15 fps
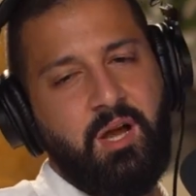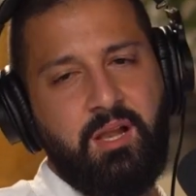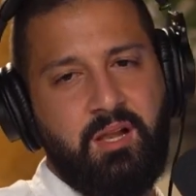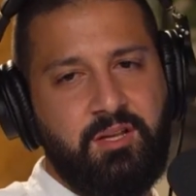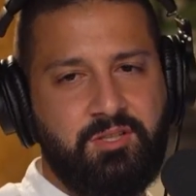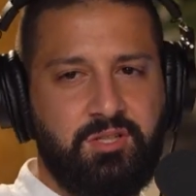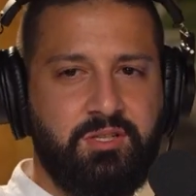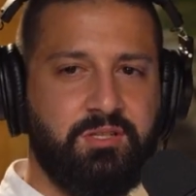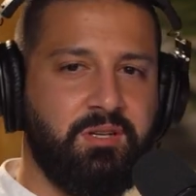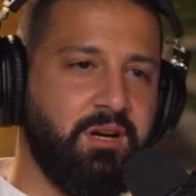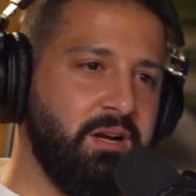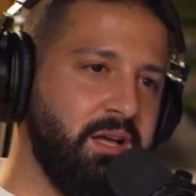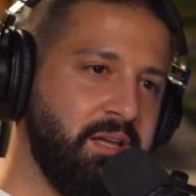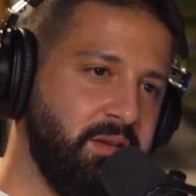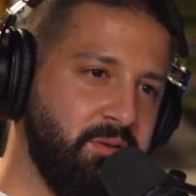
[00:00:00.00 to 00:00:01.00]
my lunches
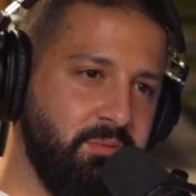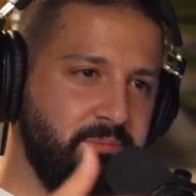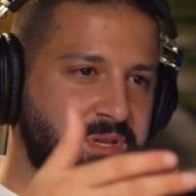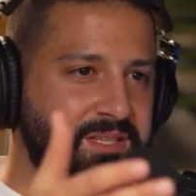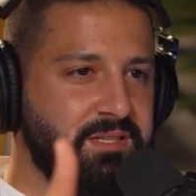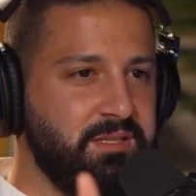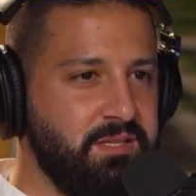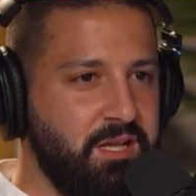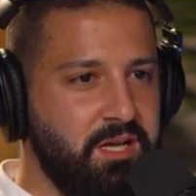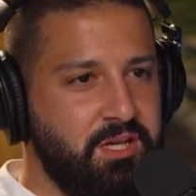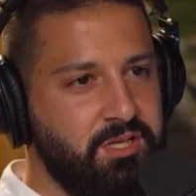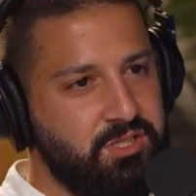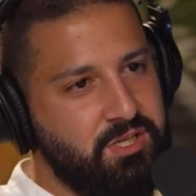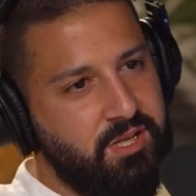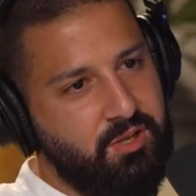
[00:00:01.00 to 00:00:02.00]
are like business
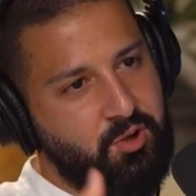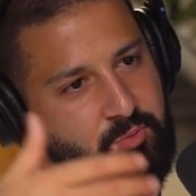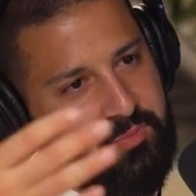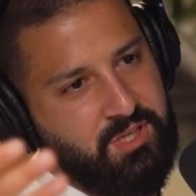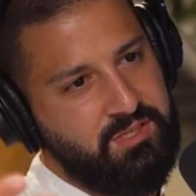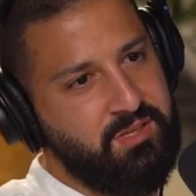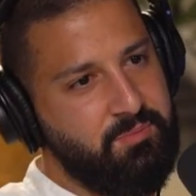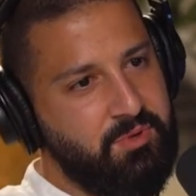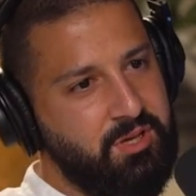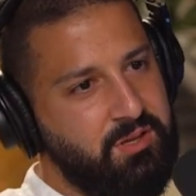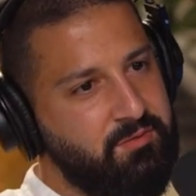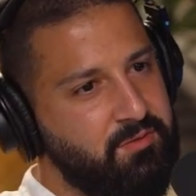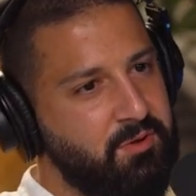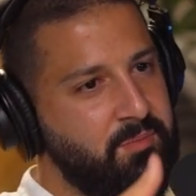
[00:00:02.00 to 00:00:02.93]
lunch. I'll go meet somebody